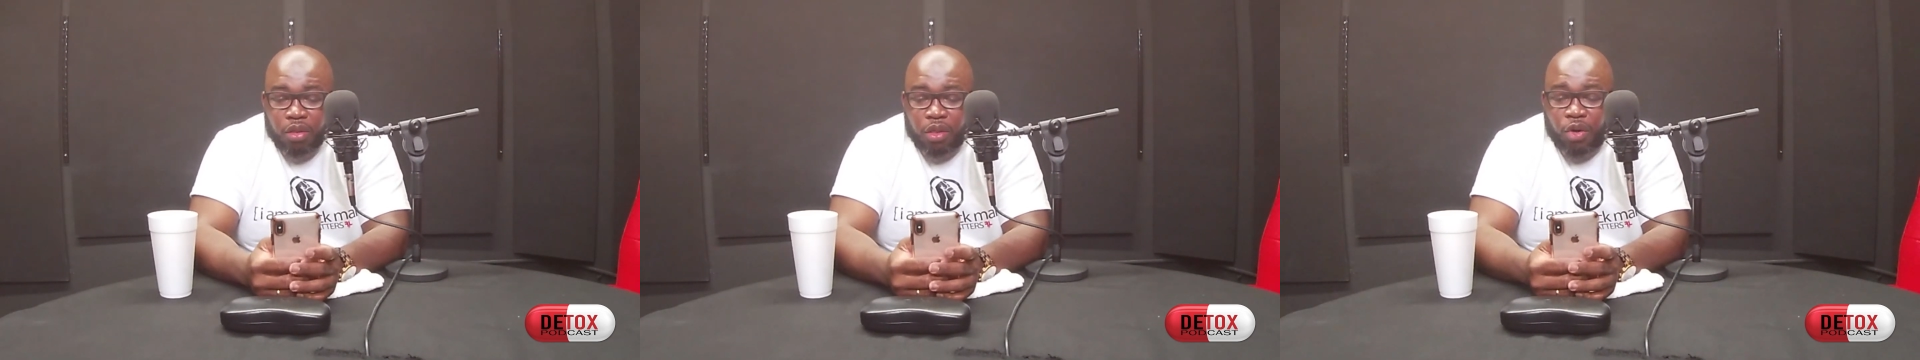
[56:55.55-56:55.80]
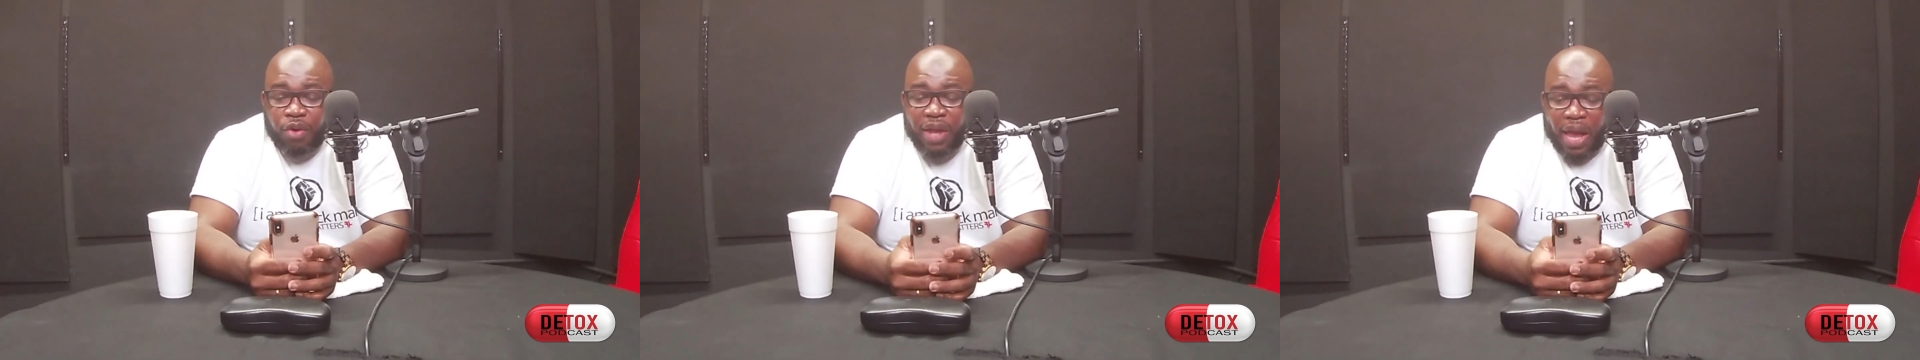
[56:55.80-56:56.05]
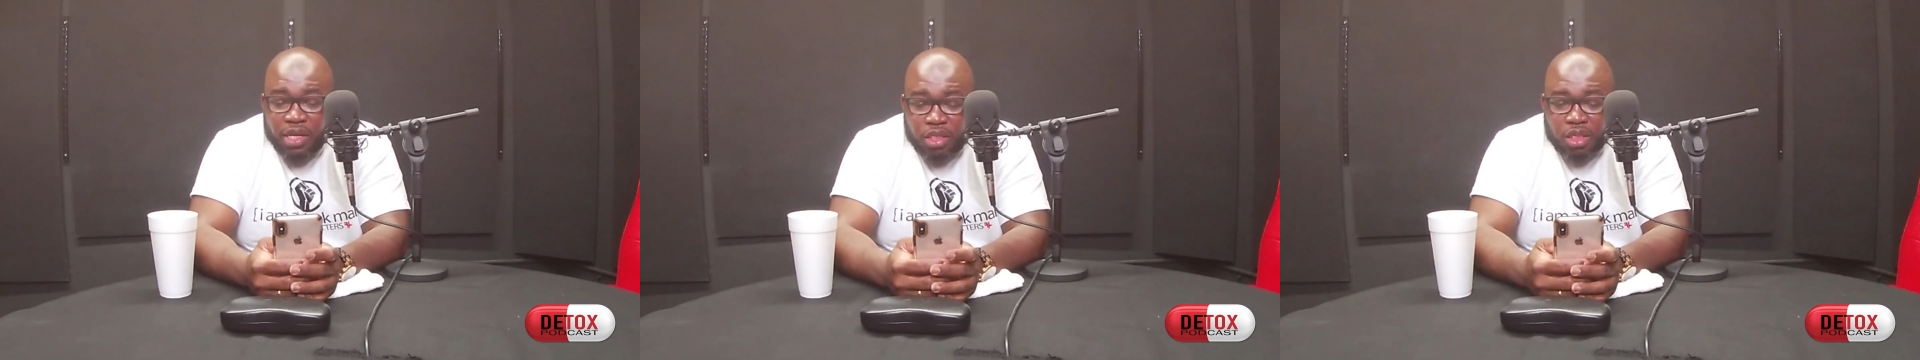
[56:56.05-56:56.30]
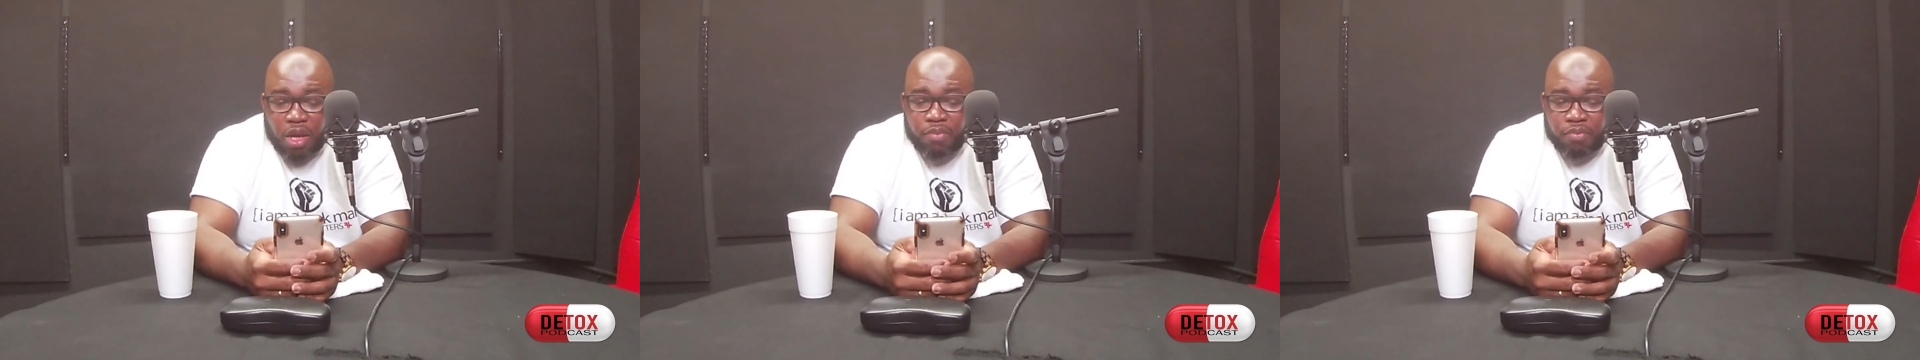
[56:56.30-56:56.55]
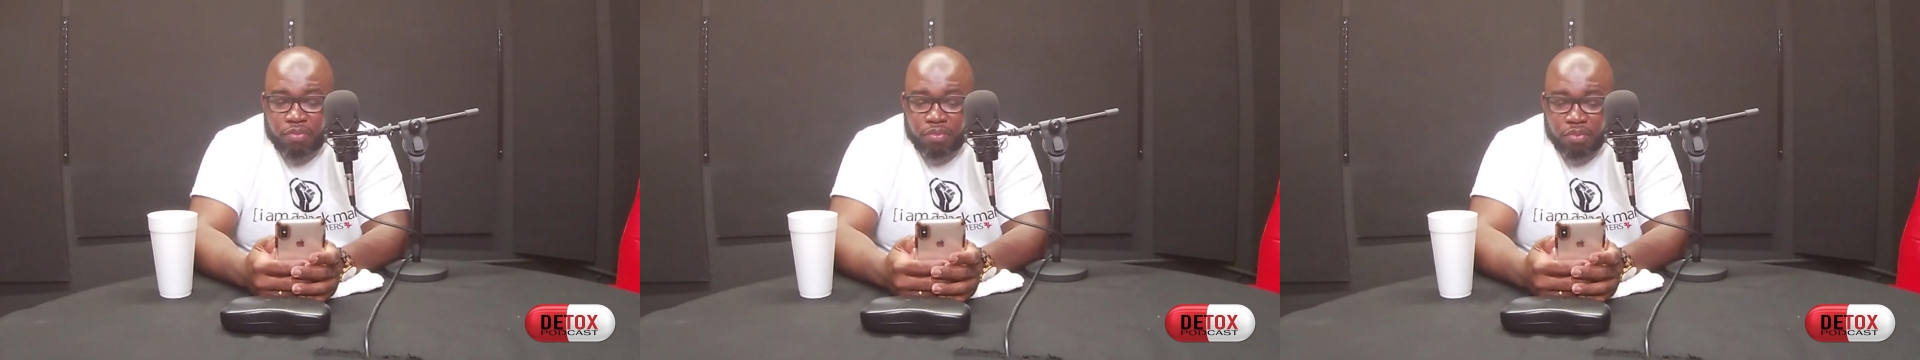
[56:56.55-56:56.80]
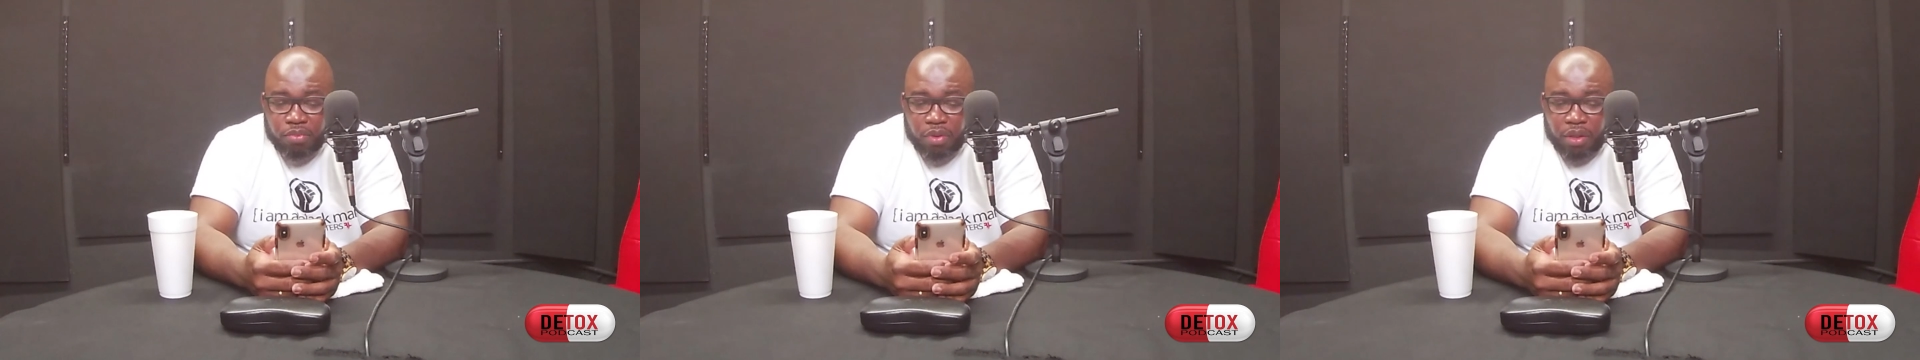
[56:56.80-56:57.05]
create something
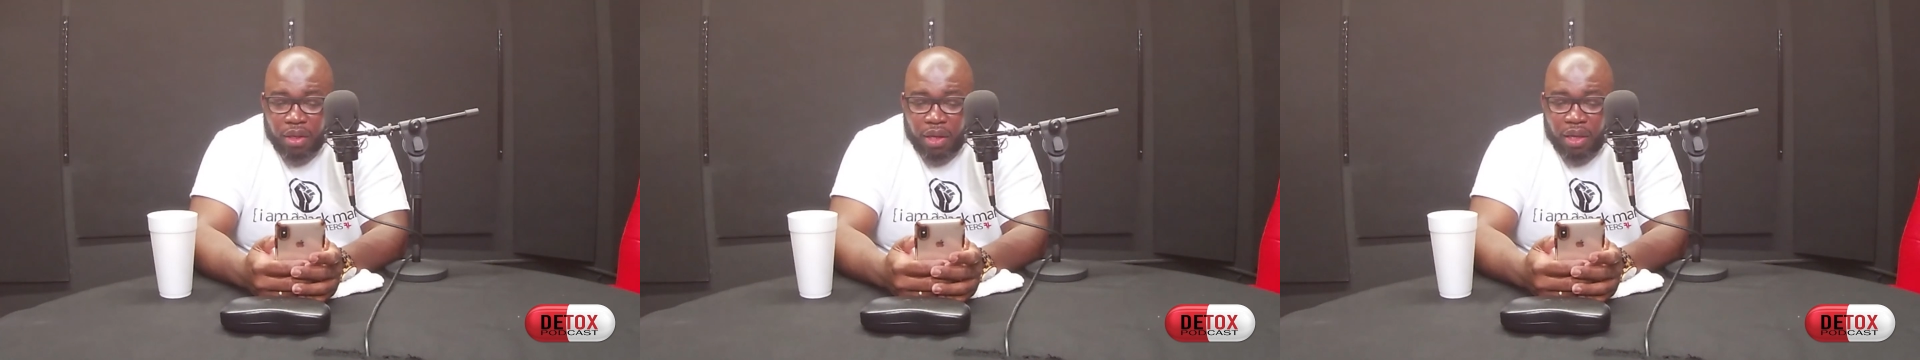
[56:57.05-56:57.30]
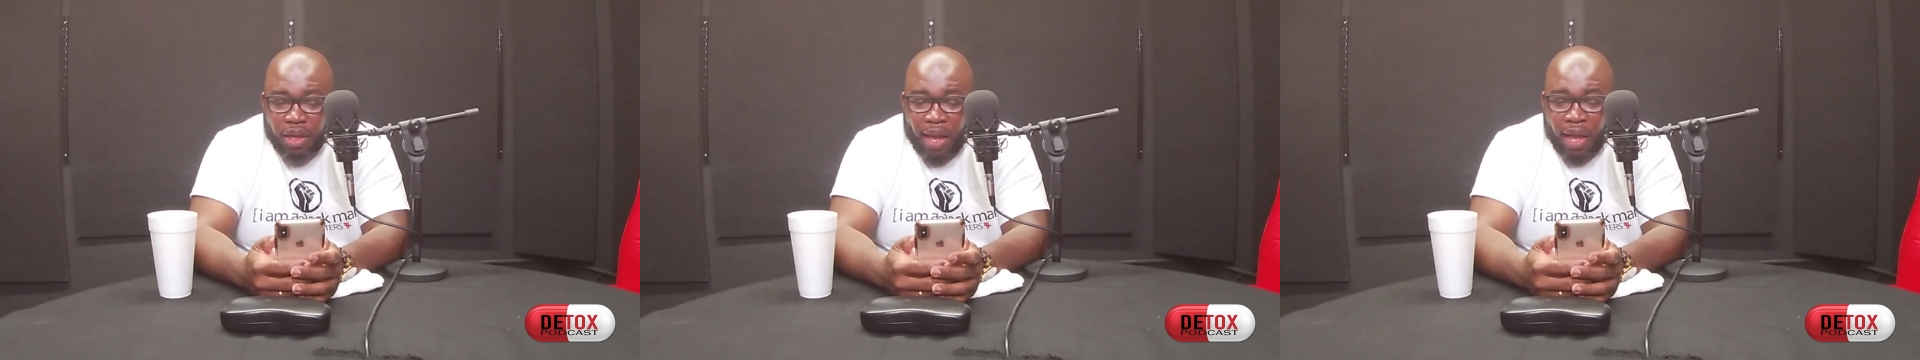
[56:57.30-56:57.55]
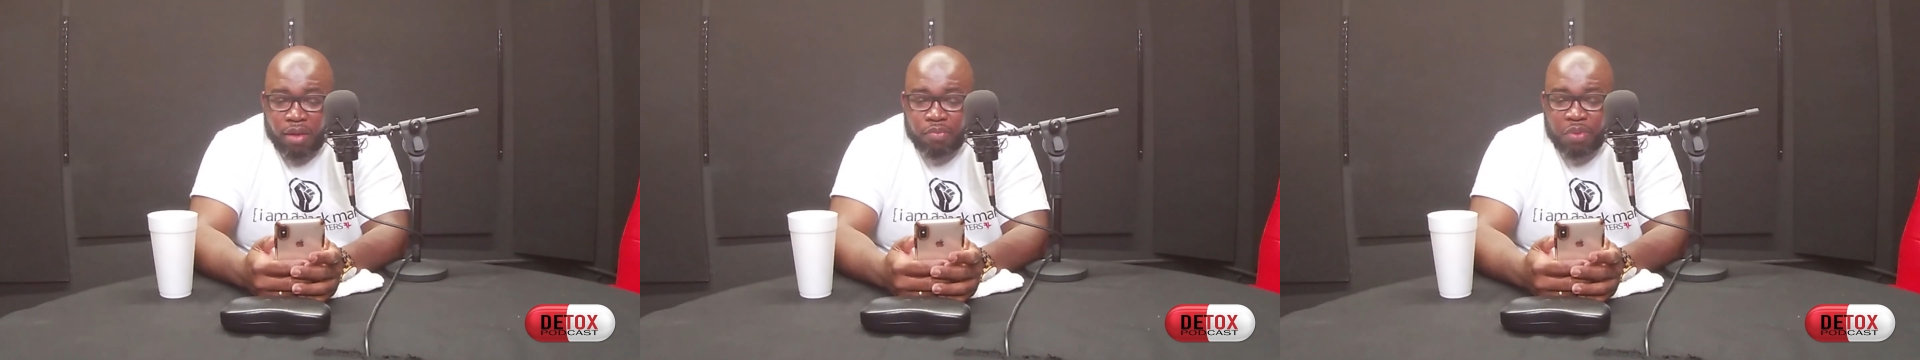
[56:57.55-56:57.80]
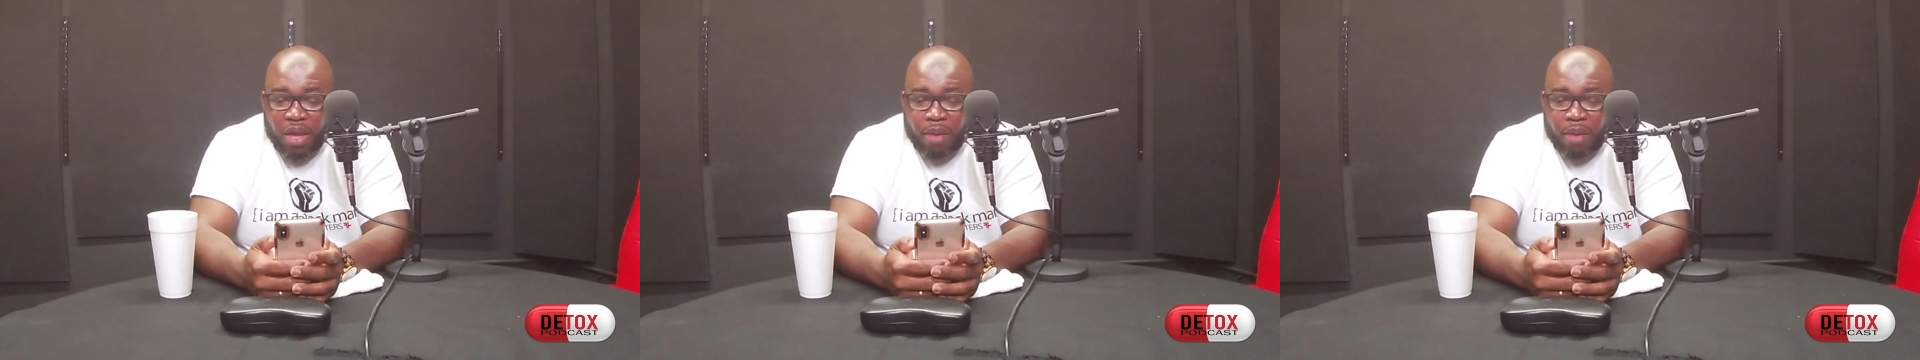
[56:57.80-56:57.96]
and be